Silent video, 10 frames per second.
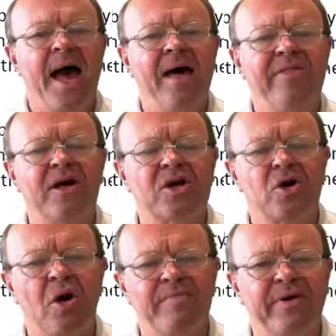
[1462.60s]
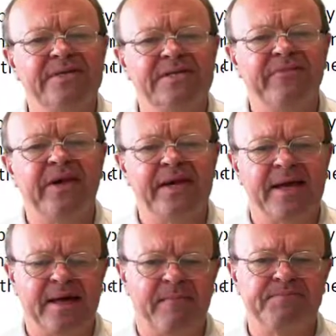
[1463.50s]
Other comprehensive
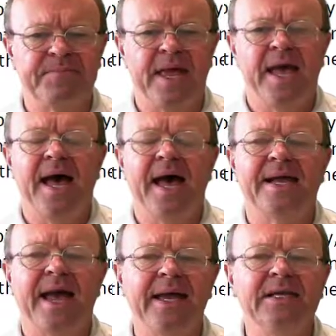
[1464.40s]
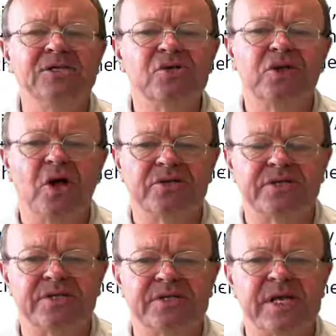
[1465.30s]
income are gains or
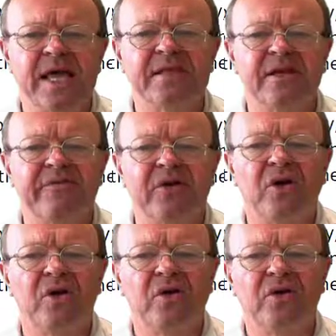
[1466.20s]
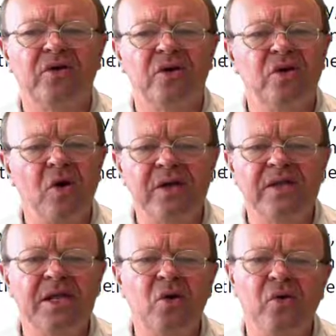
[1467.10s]
losses that have occurred not
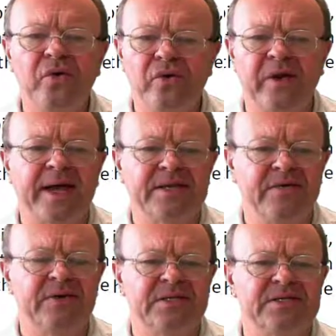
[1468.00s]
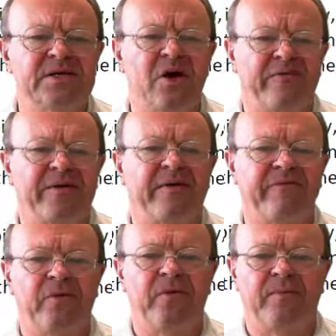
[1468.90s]
in the ordinary activities of our
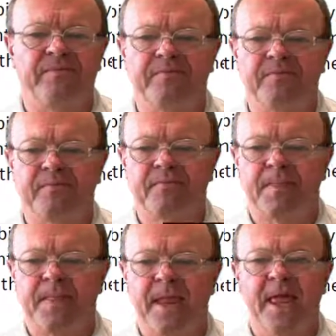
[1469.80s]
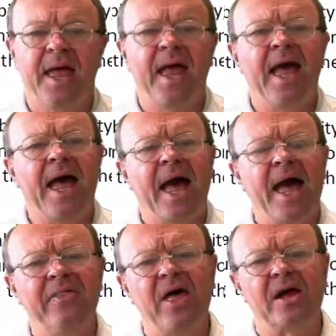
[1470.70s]
firm.
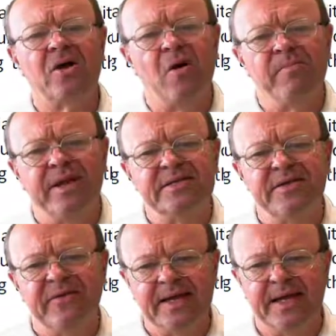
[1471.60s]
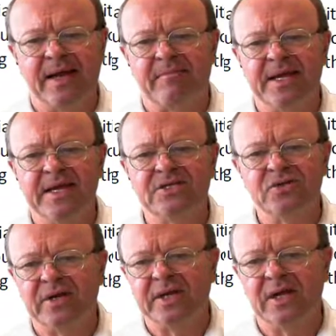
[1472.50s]
Other comprehensive income is
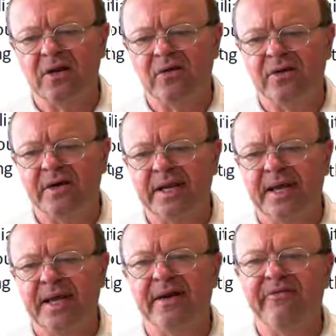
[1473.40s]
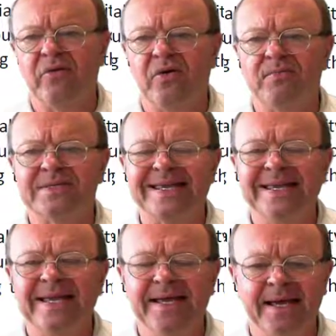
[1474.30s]
not included in a firm's
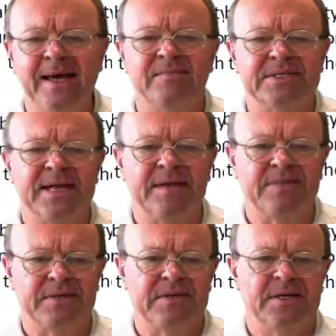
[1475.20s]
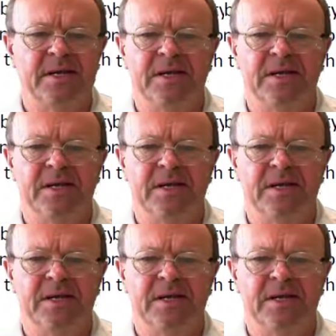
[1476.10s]
income statement.